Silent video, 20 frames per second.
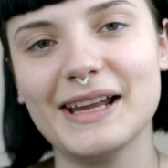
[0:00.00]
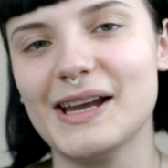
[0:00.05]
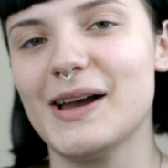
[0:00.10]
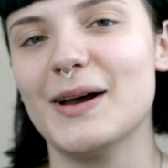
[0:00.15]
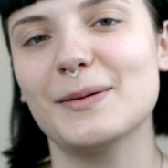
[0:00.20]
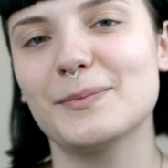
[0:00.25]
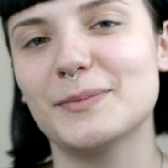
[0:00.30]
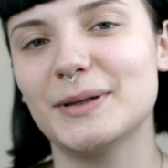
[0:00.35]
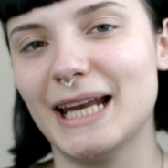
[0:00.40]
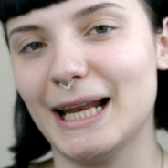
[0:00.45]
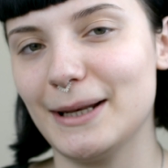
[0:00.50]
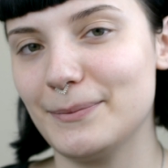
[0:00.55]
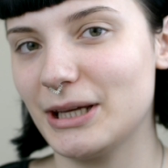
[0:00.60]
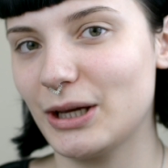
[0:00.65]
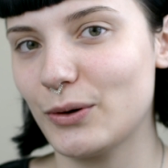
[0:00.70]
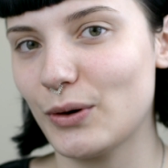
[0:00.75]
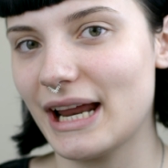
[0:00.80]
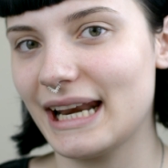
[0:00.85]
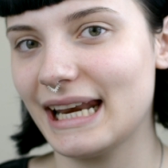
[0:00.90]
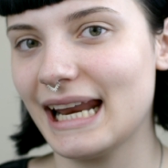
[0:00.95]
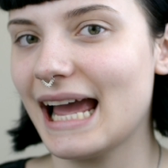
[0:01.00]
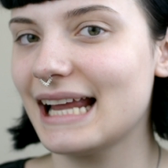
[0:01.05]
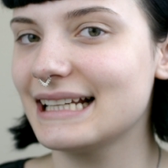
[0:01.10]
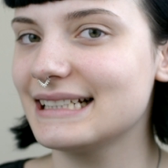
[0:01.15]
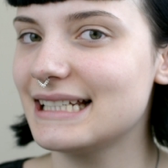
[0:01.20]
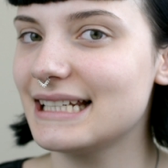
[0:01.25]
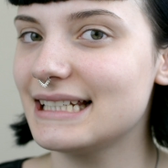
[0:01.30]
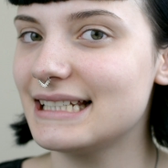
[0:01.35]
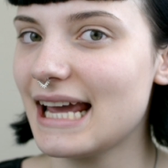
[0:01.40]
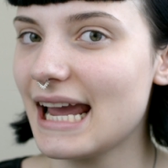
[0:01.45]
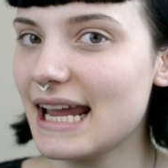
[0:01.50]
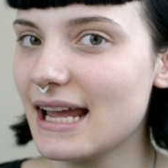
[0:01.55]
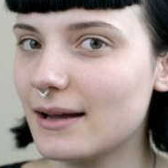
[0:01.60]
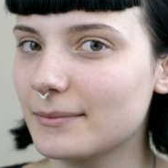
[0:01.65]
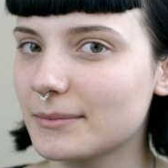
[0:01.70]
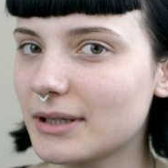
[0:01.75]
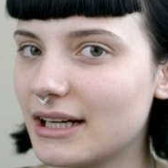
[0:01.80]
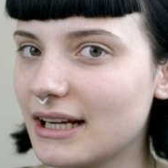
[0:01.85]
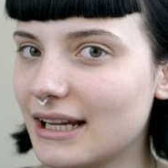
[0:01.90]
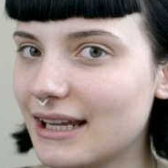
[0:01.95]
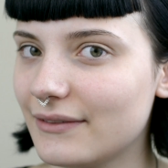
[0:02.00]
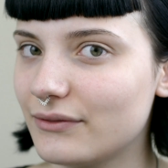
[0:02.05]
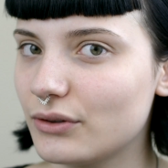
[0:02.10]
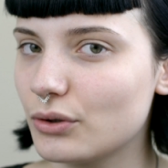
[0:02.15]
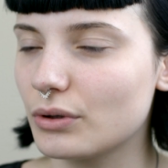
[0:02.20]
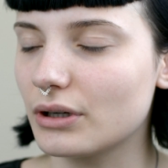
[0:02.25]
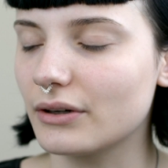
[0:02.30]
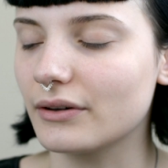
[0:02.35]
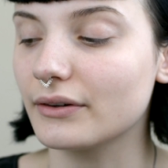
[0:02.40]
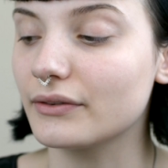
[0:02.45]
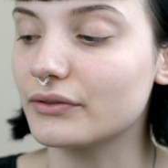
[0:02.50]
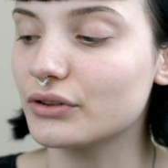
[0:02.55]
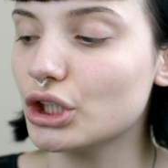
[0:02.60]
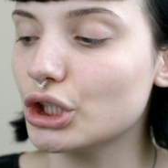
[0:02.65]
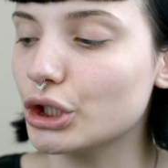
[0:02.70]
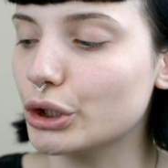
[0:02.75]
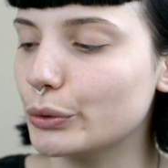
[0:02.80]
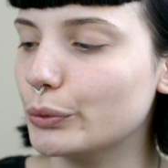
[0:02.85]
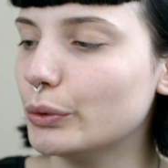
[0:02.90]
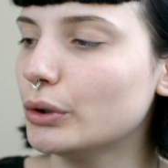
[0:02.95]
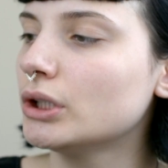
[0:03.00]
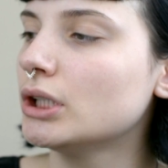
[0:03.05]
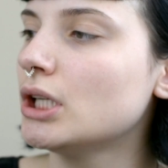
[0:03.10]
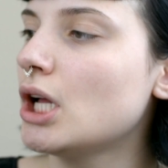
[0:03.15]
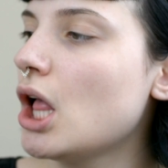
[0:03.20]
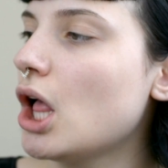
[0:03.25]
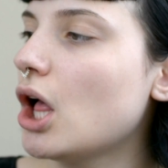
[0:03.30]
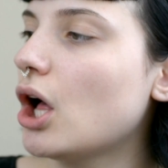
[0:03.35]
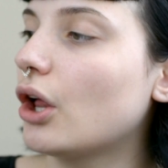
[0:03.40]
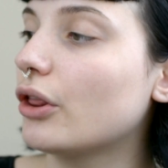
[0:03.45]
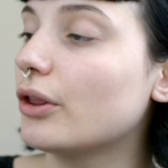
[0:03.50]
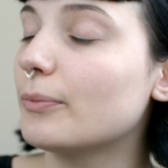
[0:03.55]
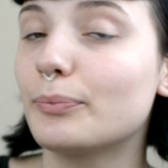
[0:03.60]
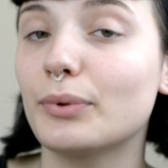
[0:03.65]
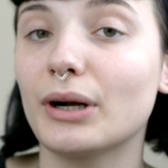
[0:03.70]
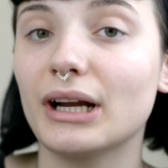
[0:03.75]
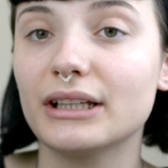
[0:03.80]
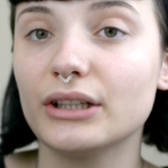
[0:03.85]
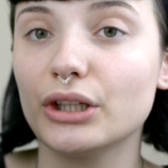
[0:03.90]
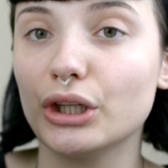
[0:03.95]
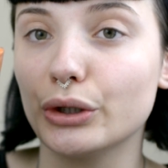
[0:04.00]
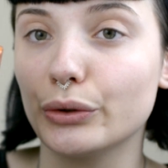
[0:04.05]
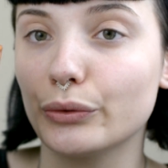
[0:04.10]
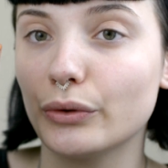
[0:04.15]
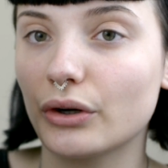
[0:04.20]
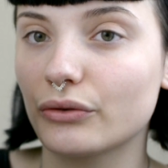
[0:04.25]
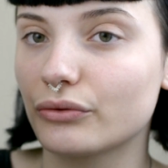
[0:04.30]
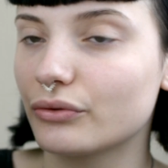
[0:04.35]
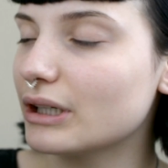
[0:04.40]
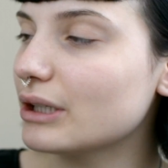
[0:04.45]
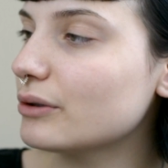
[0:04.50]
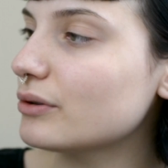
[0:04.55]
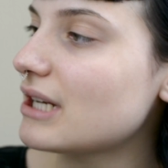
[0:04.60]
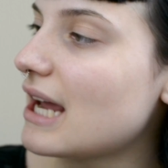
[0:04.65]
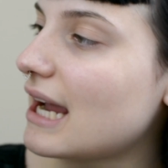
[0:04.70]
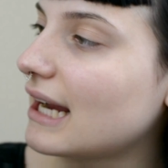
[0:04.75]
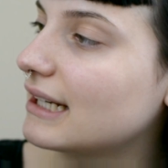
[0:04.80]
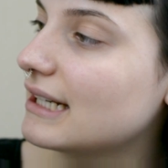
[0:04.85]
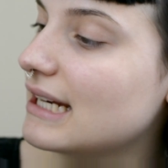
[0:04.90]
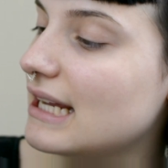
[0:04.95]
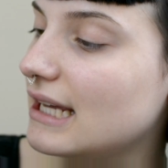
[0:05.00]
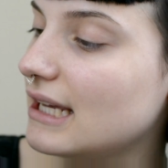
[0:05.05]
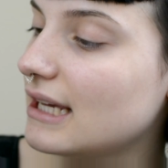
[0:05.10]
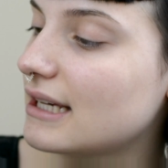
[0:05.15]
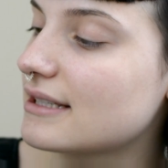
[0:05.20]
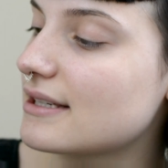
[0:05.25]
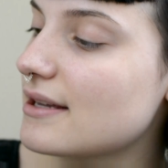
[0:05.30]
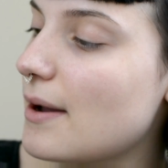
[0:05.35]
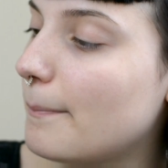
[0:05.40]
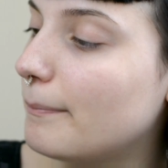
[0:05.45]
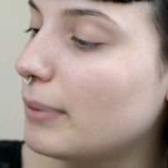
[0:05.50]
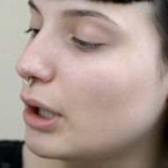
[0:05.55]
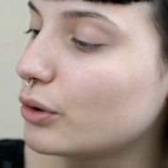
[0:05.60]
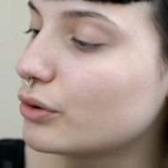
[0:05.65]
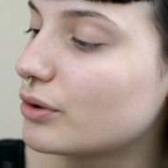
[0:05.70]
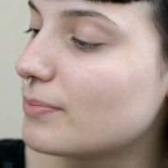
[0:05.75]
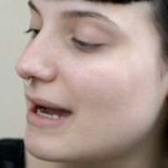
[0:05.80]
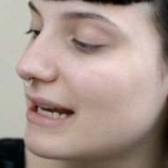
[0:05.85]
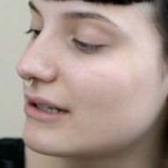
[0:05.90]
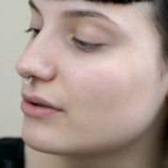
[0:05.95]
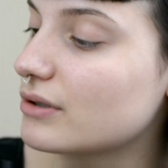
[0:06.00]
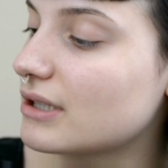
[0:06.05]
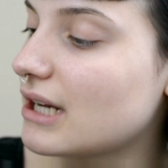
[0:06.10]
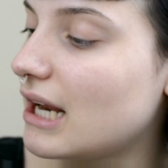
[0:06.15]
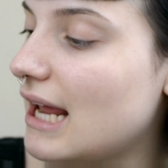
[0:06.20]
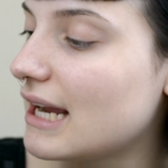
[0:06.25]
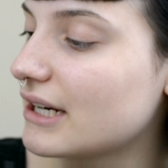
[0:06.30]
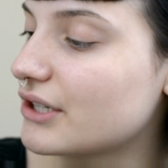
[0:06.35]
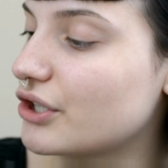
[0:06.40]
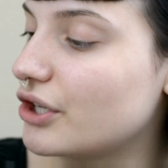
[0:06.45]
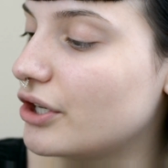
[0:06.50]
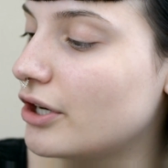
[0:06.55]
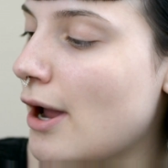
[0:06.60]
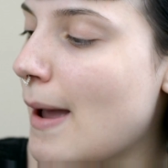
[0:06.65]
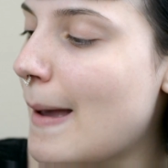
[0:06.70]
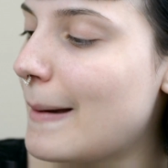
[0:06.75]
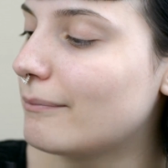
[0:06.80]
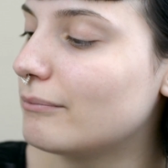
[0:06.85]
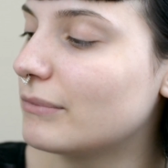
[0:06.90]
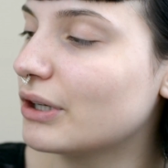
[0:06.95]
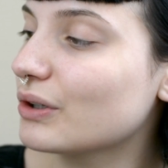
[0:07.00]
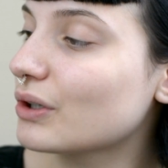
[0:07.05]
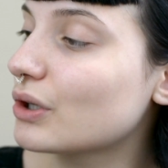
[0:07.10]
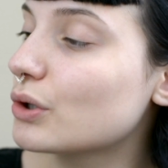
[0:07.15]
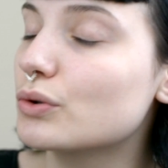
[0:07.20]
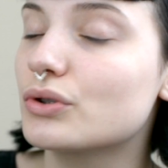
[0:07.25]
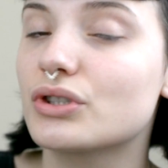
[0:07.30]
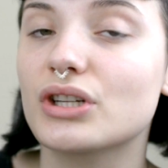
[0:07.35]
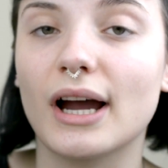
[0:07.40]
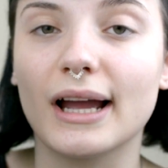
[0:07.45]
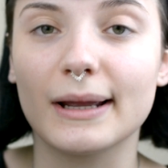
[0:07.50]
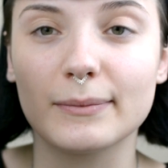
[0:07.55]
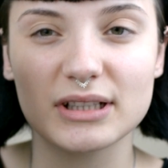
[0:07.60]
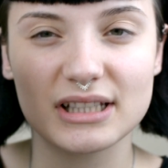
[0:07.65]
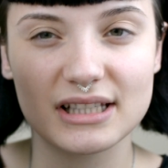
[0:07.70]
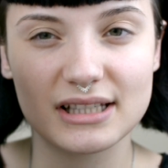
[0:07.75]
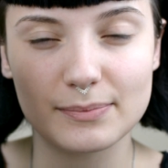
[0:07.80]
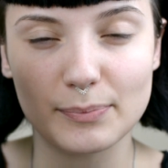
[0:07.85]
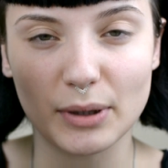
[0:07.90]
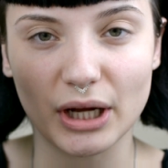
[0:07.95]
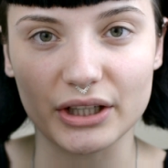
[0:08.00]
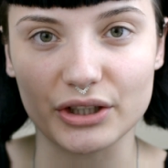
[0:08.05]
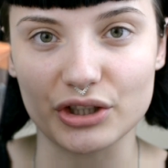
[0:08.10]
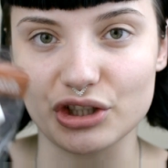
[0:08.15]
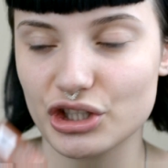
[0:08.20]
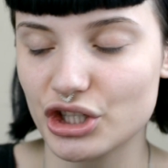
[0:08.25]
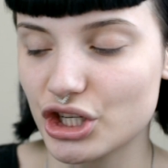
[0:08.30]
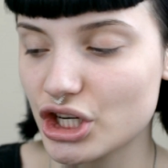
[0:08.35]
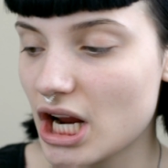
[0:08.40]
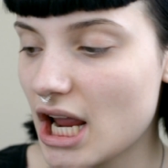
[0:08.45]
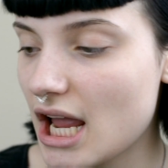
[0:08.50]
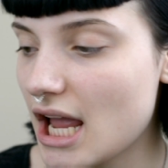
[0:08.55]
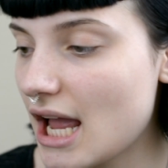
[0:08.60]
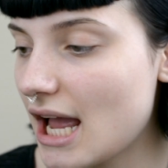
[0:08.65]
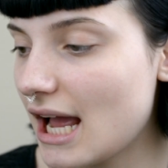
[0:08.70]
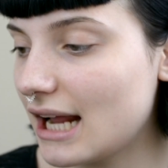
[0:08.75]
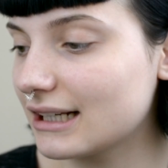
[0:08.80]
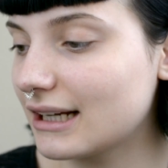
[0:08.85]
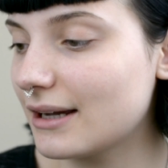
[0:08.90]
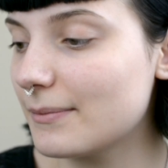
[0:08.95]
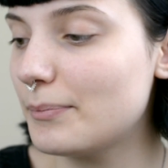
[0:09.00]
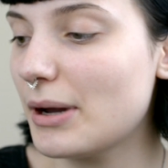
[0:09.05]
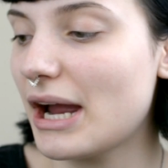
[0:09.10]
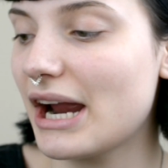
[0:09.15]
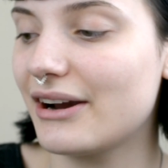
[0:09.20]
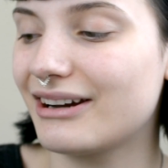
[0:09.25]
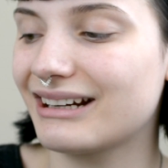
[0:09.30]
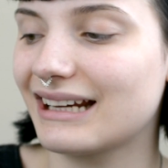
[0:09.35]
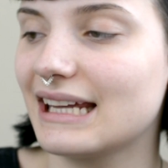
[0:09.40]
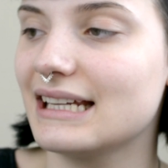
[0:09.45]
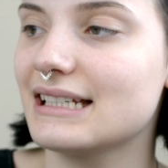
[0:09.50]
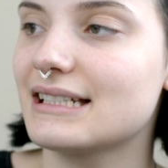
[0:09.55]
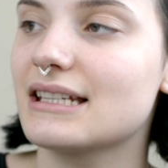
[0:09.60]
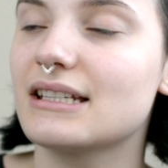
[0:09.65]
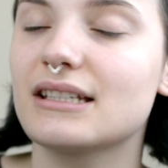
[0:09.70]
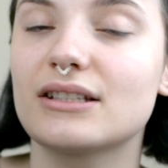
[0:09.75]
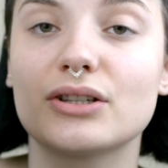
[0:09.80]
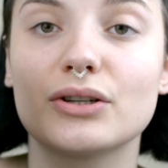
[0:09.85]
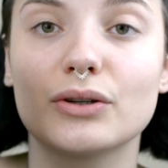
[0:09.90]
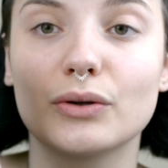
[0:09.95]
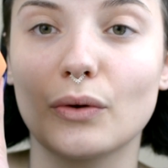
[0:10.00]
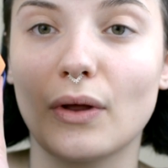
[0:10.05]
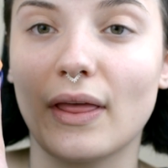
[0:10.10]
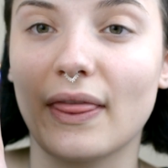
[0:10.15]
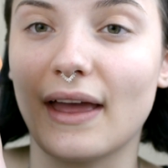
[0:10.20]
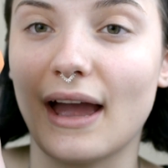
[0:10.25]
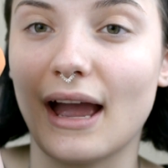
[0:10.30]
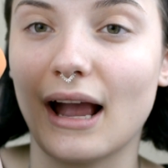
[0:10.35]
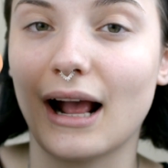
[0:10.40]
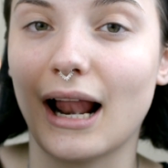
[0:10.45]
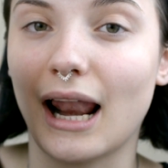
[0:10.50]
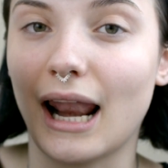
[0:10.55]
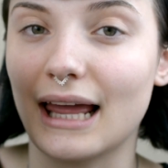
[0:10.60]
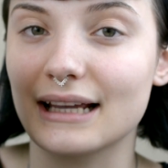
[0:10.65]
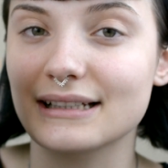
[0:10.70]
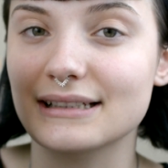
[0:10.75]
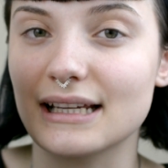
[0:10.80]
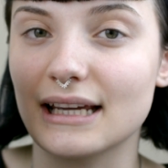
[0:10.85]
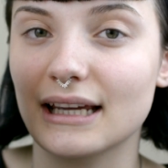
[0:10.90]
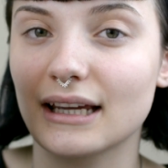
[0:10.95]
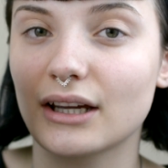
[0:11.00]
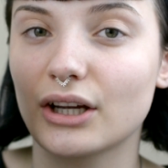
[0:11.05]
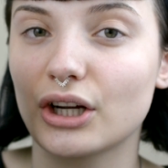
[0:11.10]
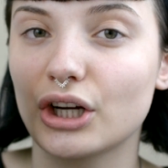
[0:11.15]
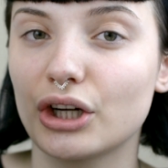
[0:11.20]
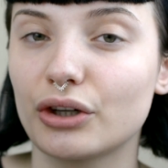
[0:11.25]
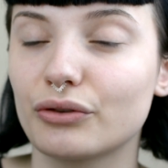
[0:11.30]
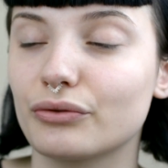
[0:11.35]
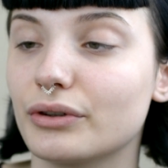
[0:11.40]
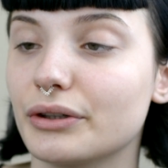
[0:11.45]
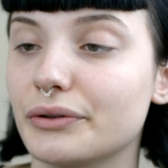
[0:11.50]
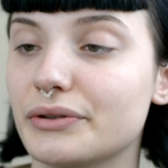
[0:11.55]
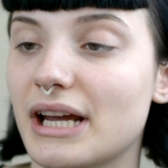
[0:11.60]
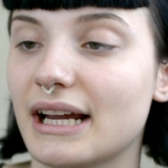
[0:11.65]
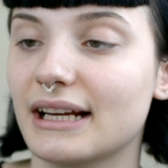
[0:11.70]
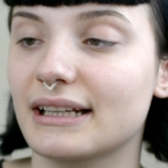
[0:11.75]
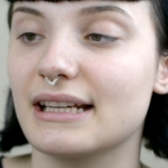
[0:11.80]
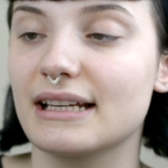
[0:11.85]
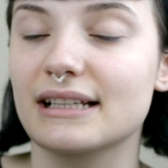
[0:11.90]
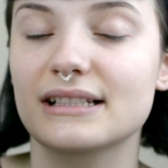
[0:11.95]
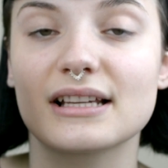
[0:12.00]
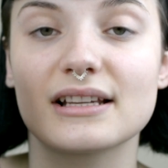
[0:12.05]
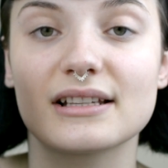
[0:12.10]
I'm Penelope Gwen, and today I'm going to give you a review on the brand new Real Techniques Bold Metals Collection Miracle Diamond Sponge and comparing it to their classic Real Techniques